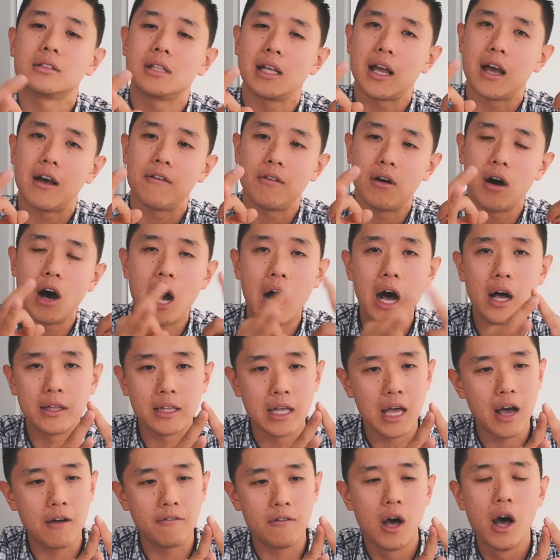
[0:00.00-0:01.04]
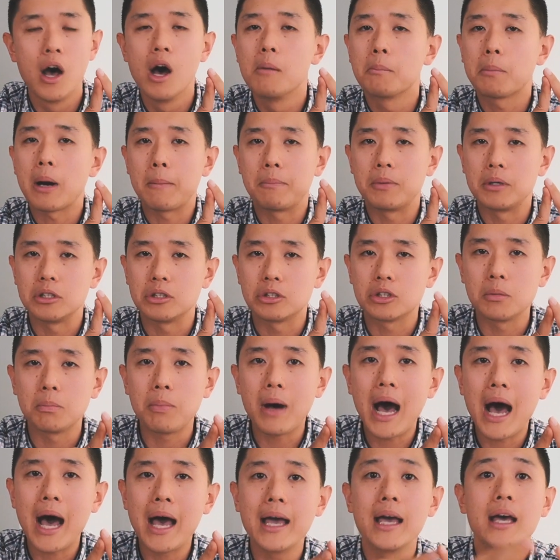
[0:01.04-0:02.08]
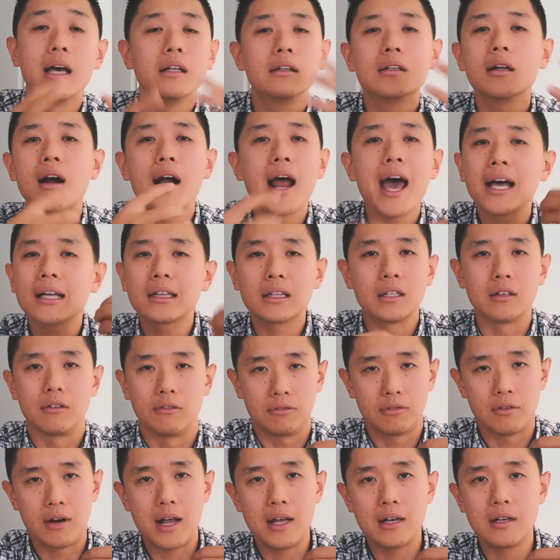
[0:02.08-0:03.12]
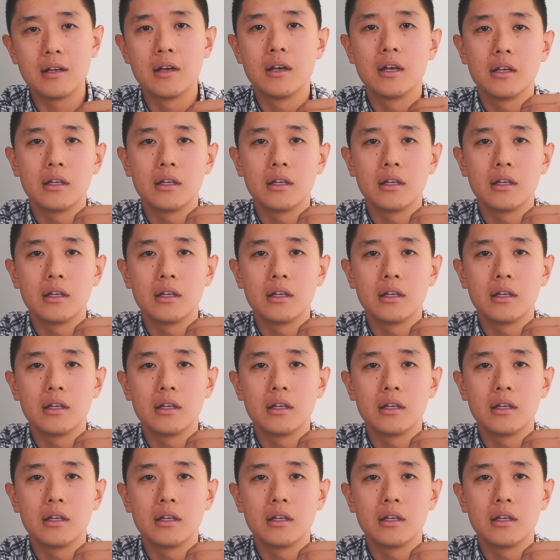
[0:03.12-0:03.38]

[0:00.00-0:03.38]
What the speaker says: they have properties to buy. They're active, right?